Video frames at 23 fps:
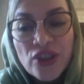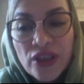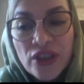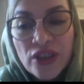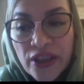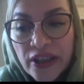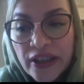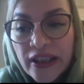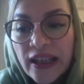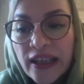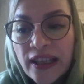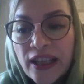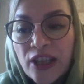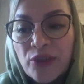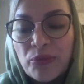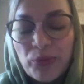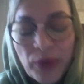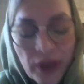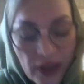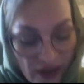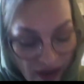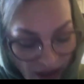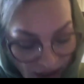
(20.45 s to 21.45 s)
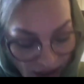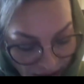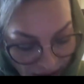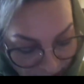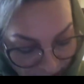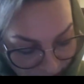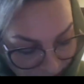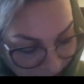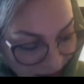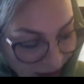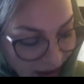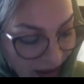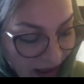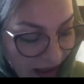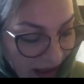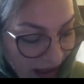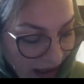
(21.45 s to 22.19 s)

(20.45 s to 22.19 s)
learning in particular.